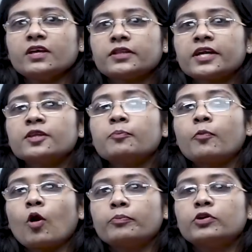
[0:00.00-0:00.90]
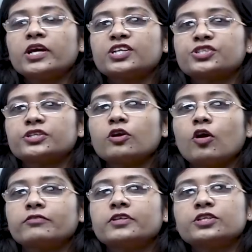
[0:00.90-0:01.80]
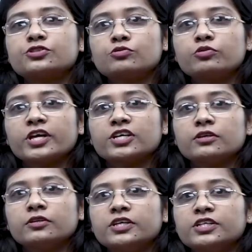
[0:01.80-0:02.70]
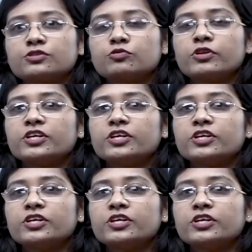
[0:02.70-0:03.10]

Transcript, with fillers: that the population of these two